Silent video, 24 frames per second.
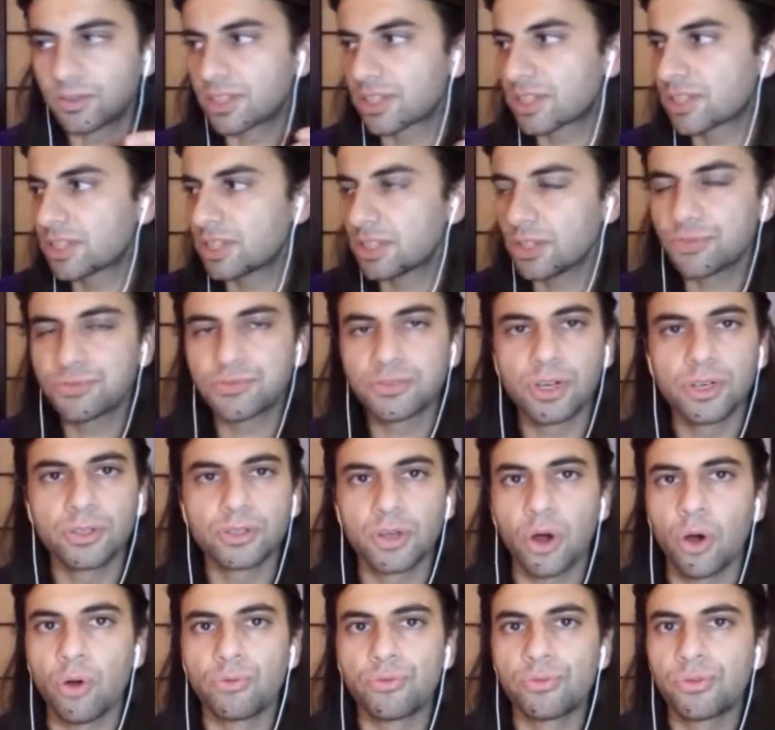Now, the Silph
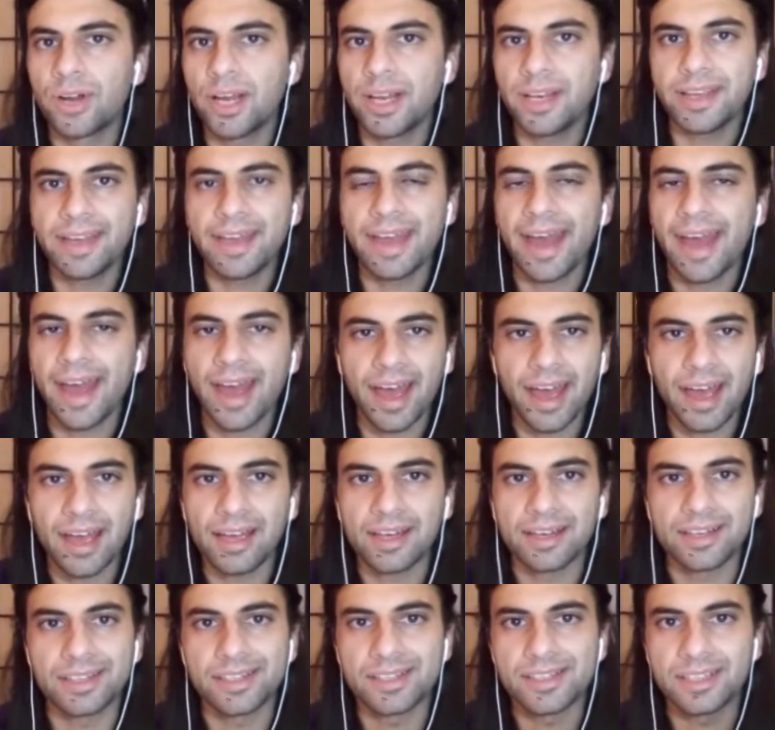Road already
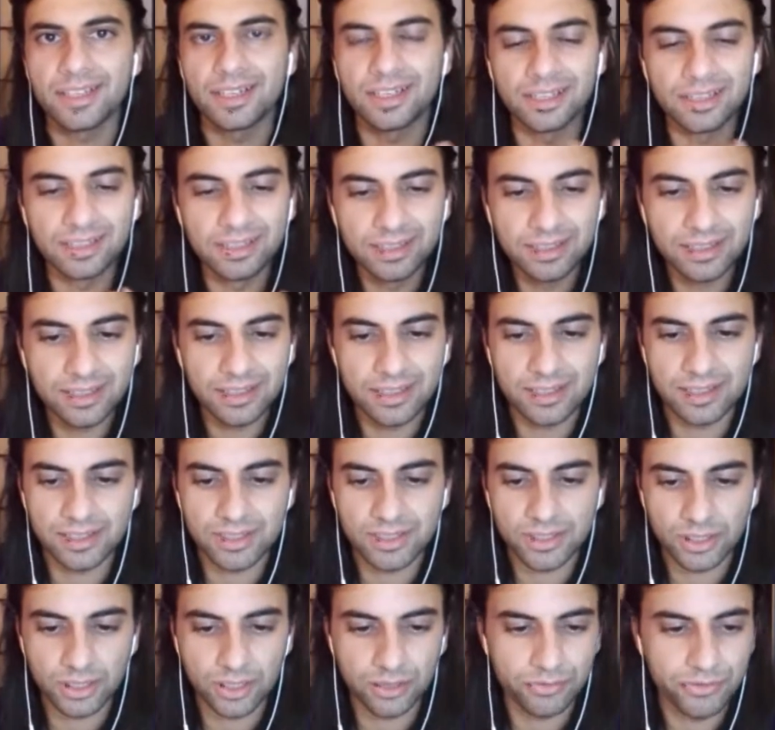has a
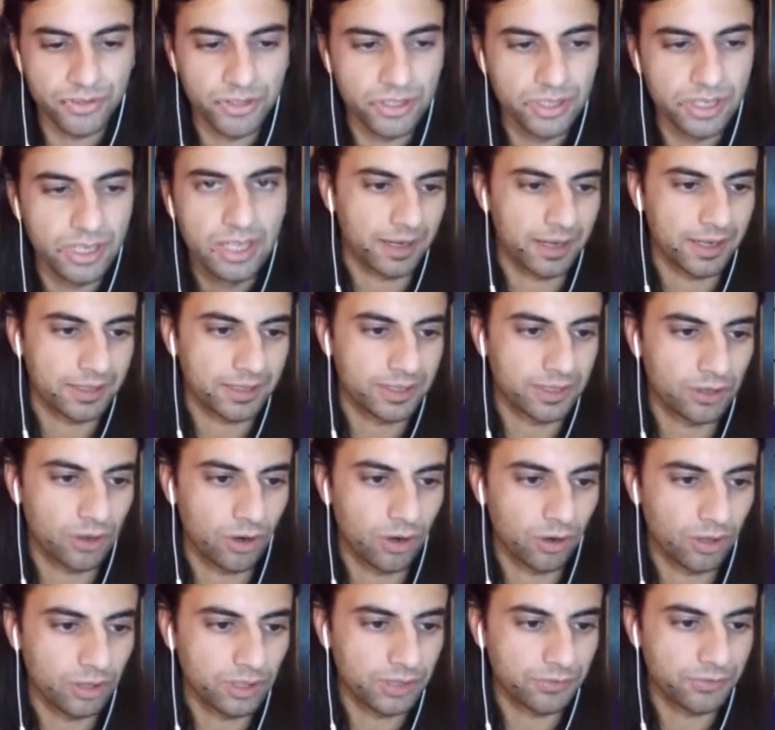list of...
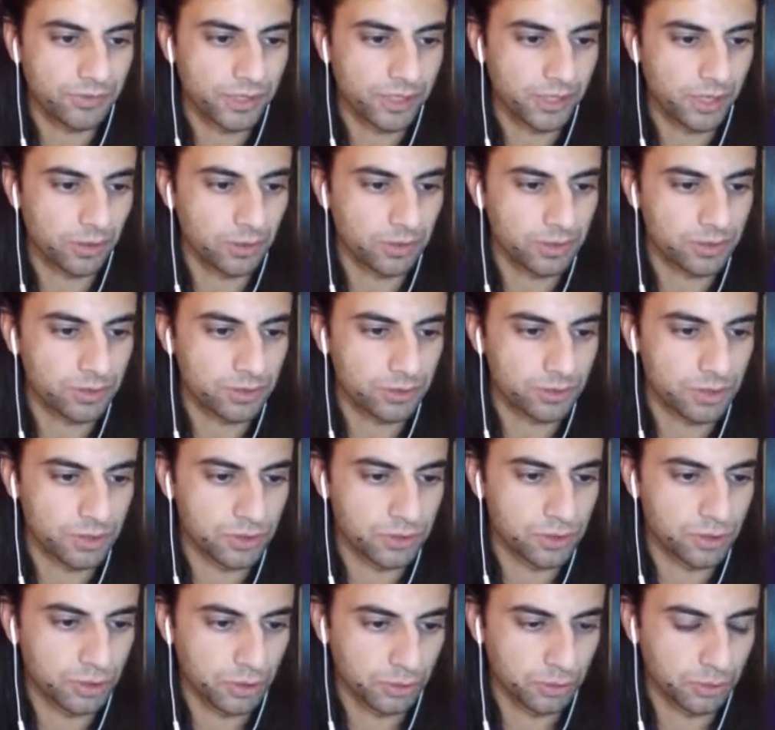they're all, if you go into
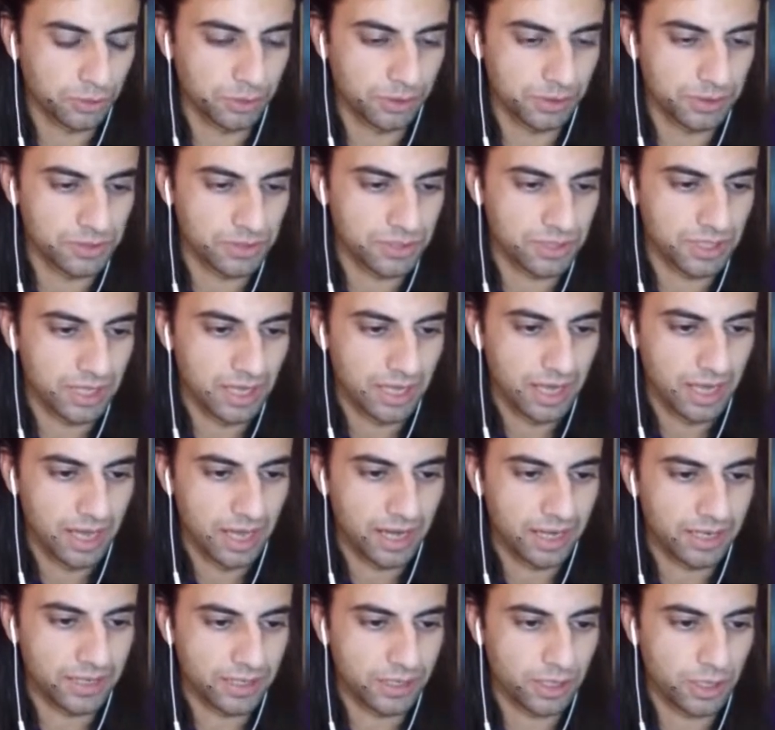the tools
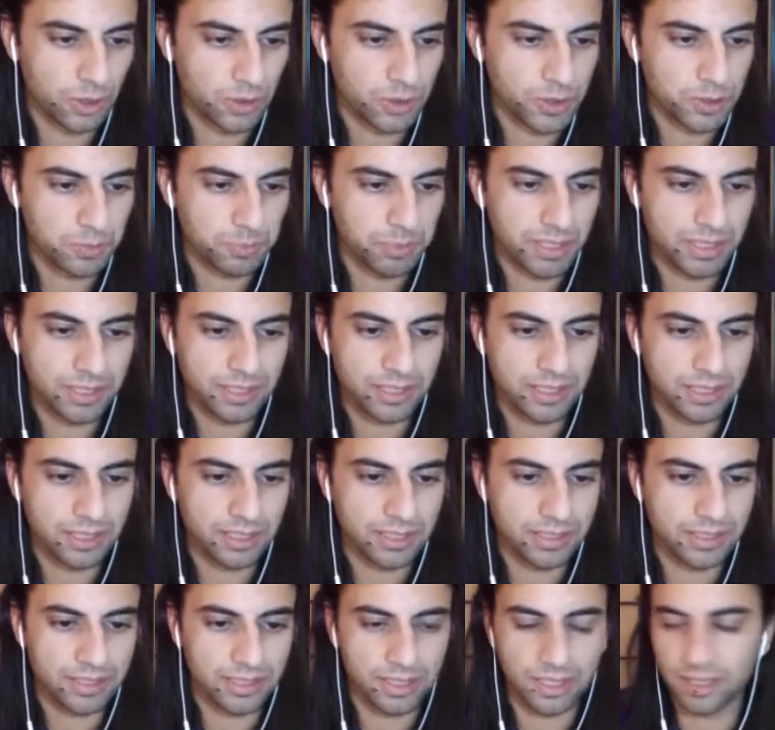and you go
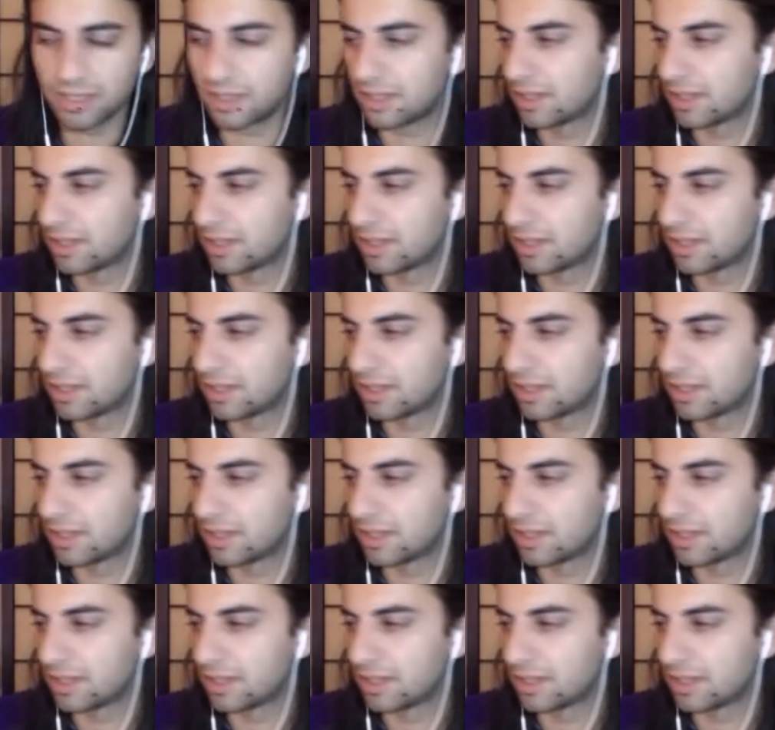species...